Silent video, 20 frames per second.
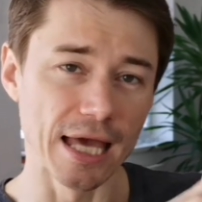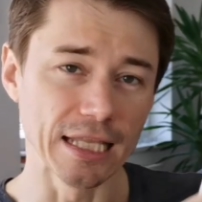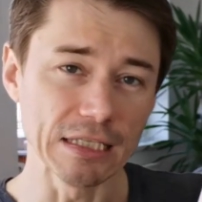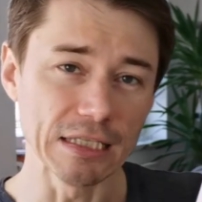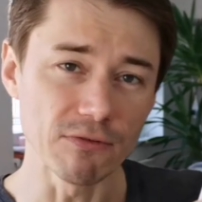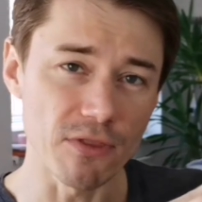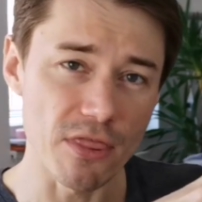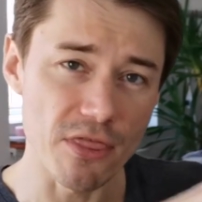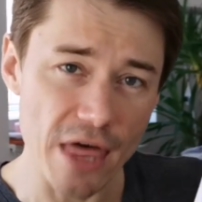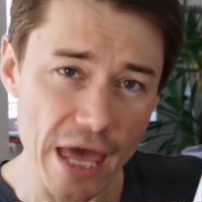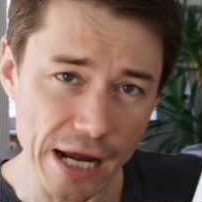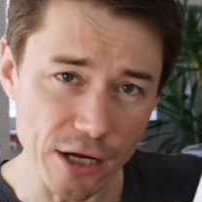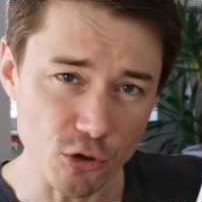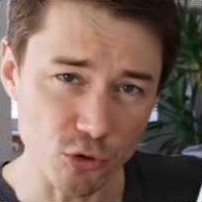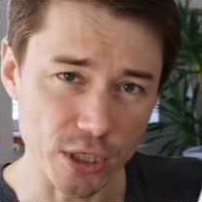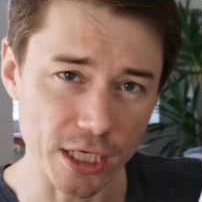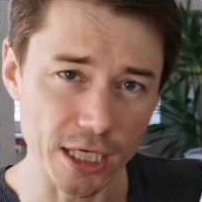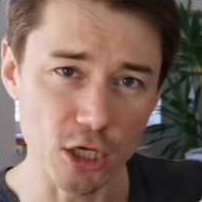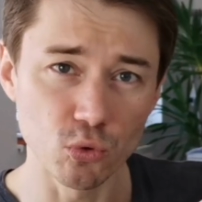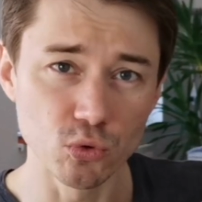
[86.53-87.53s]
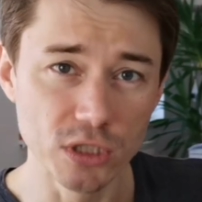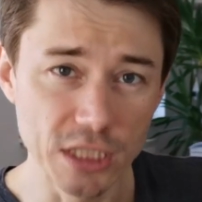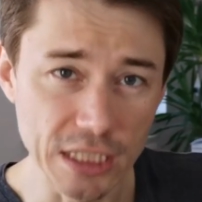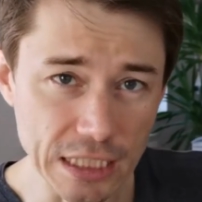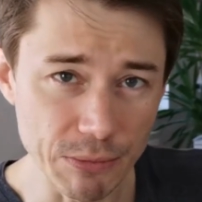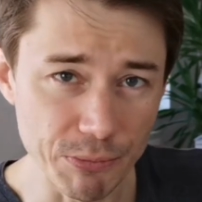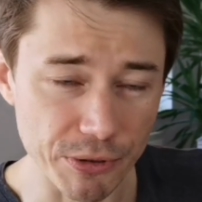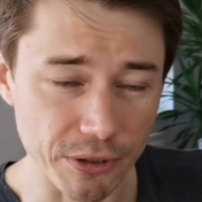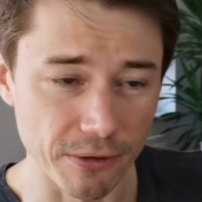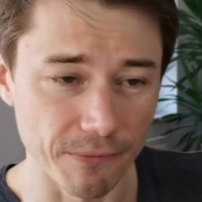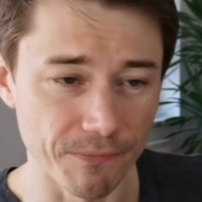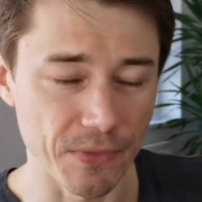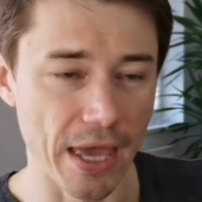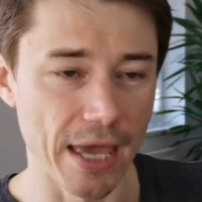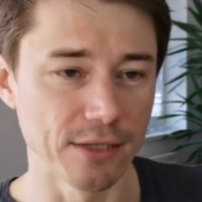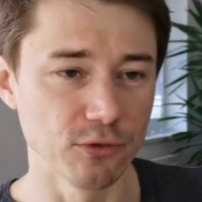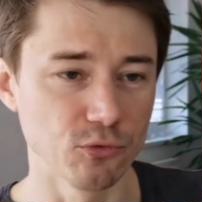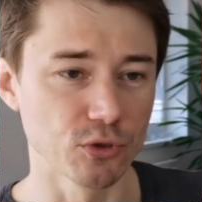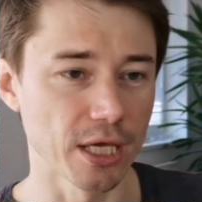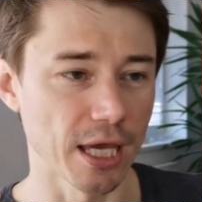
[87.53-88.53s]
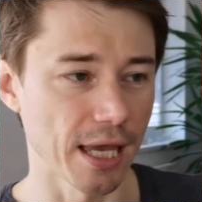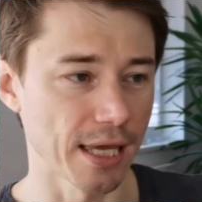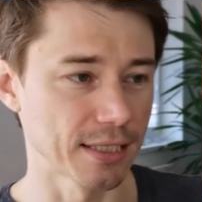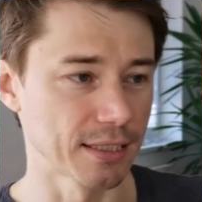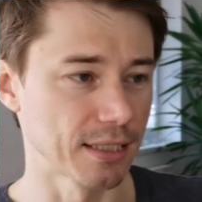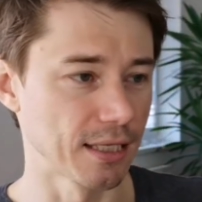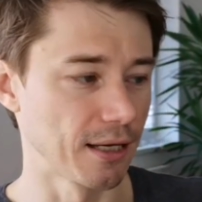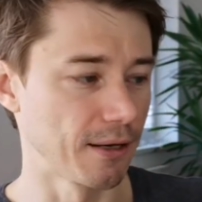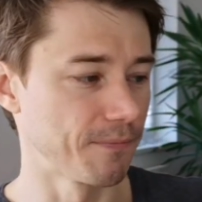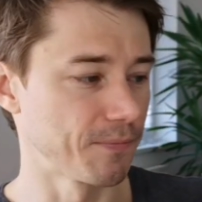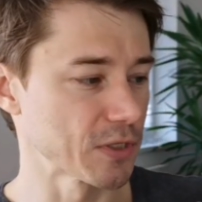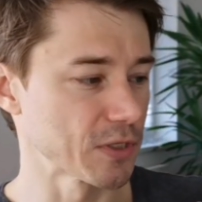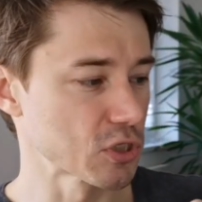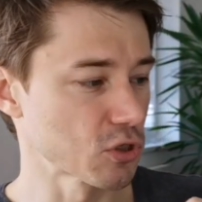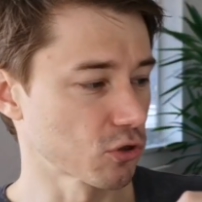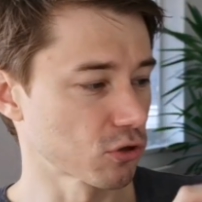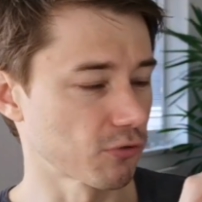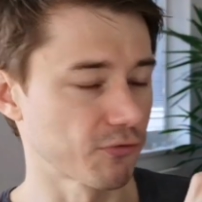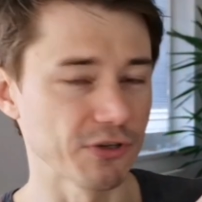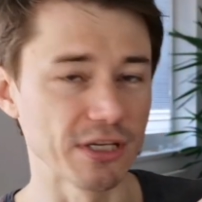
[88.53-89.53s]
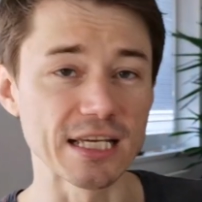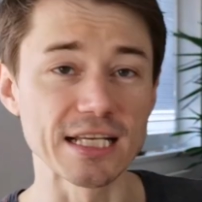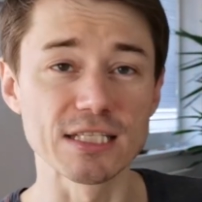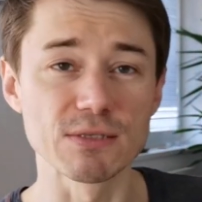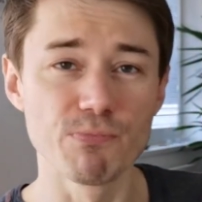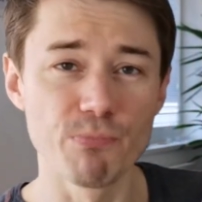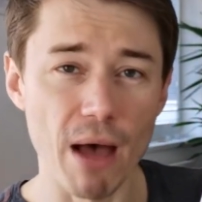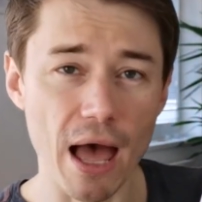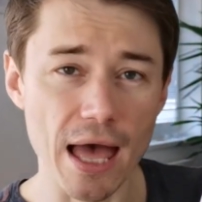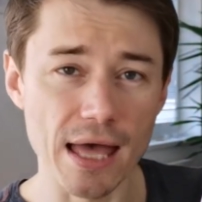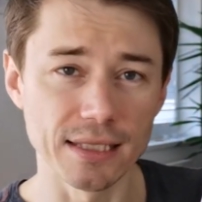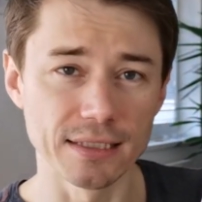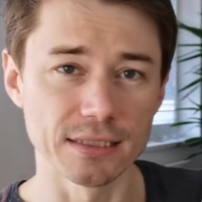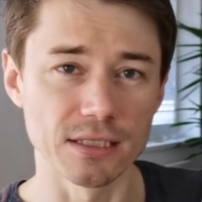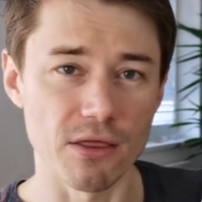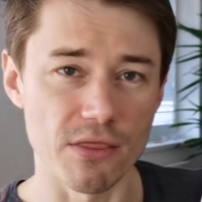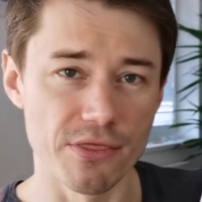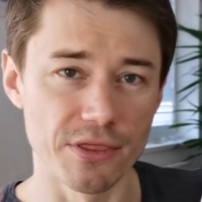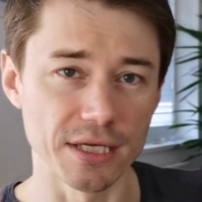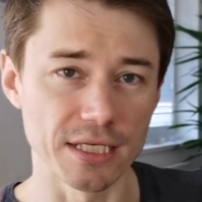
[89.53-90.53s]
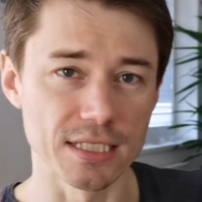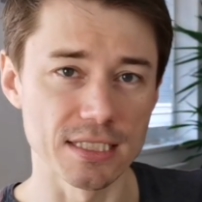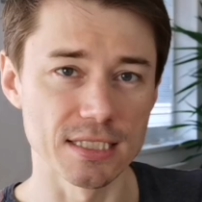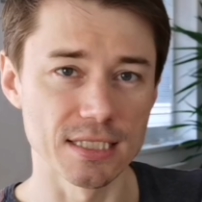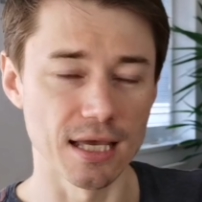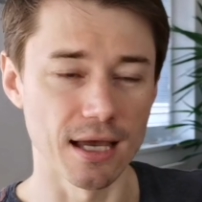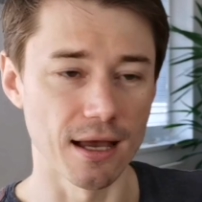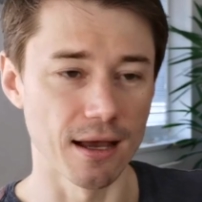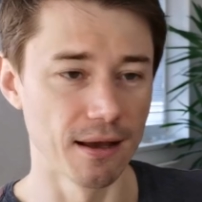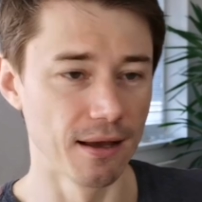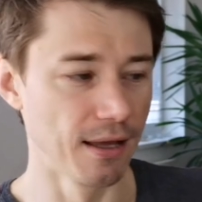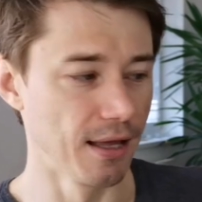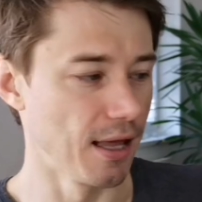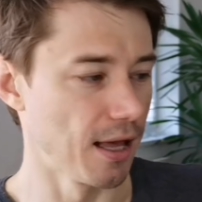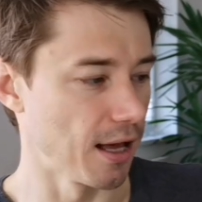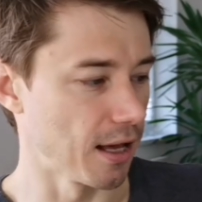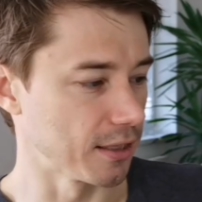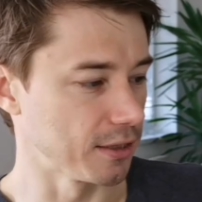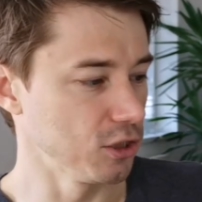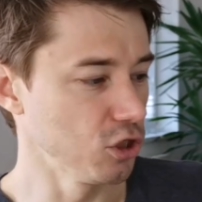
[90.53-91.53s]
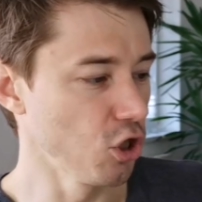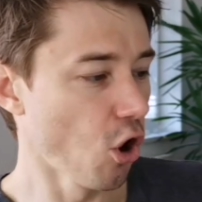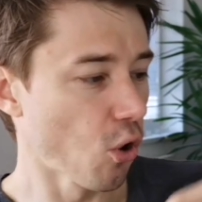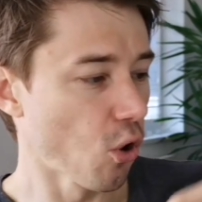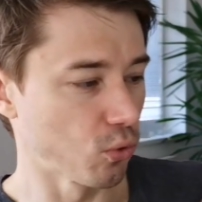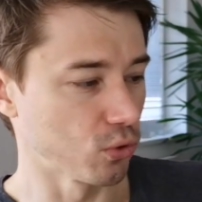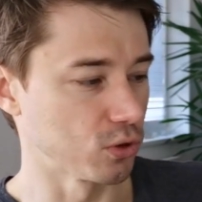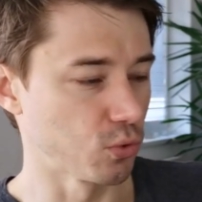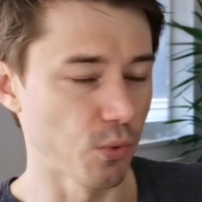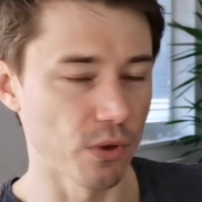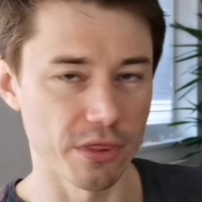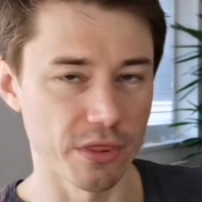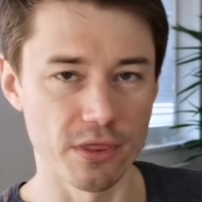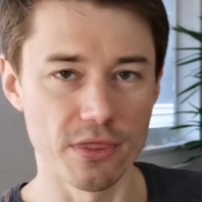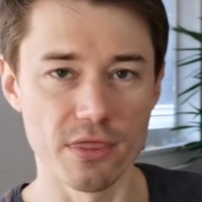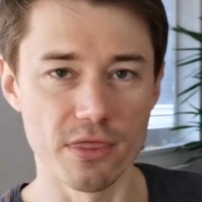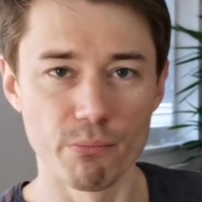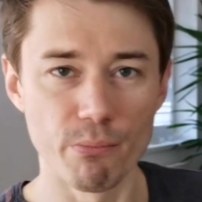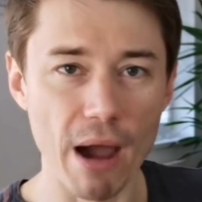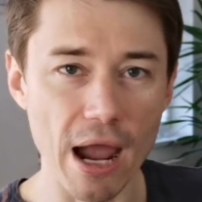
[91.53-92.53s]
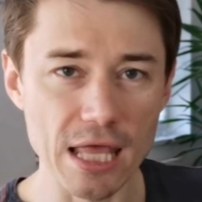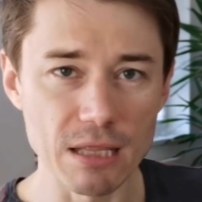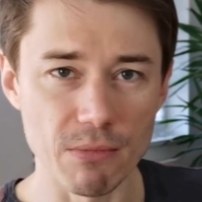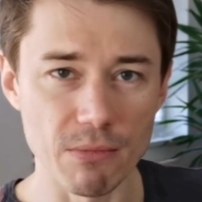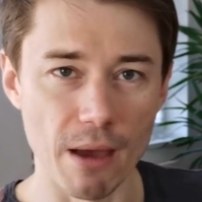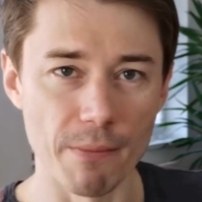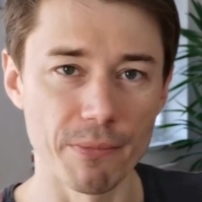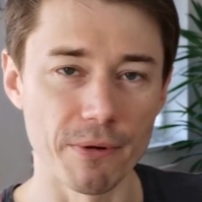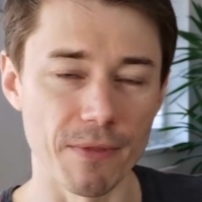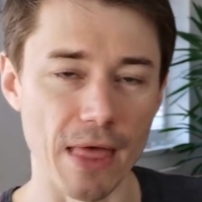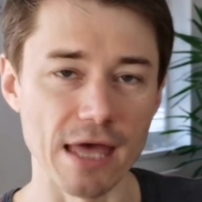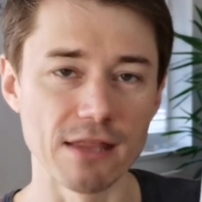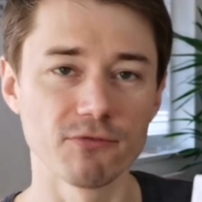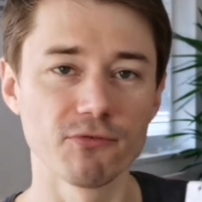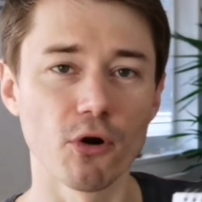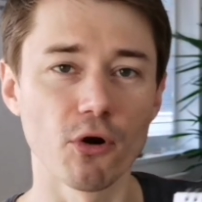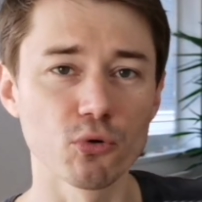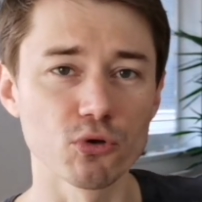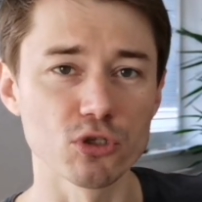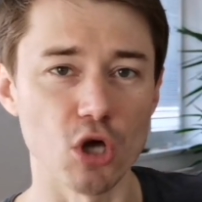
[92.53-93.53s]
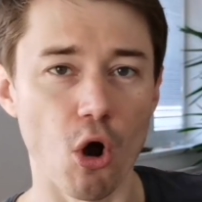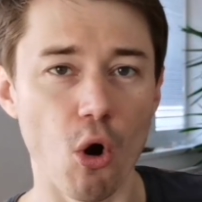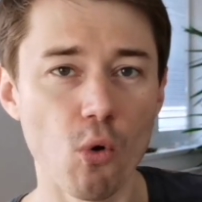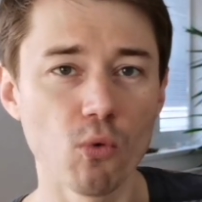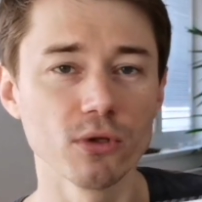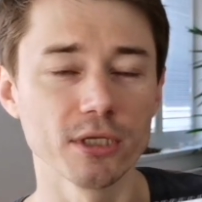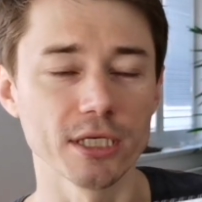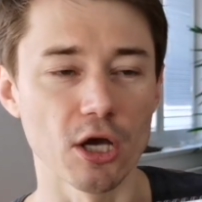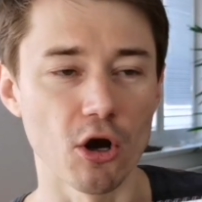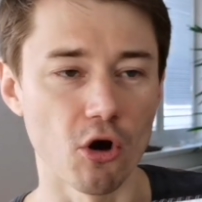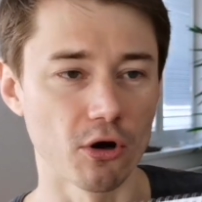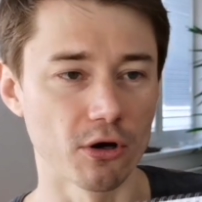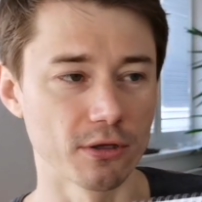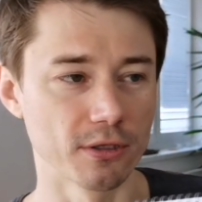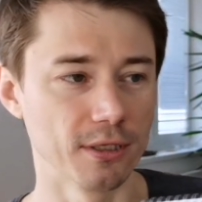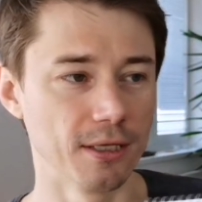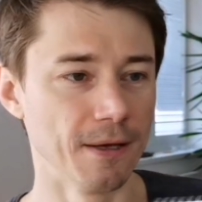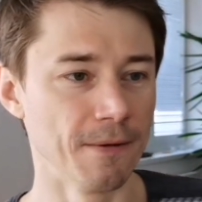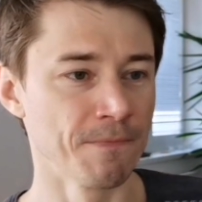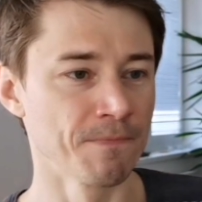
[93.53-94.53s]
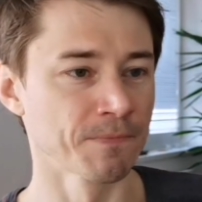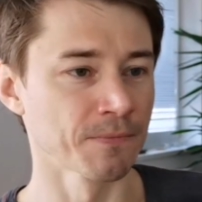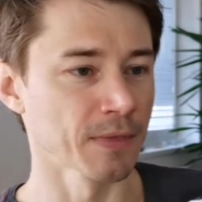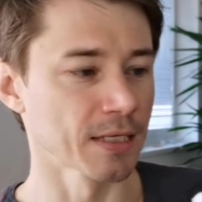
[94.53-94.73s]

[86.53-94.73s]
And even there you can go deeper and you can sort of expand this node within the mind map and focus only on,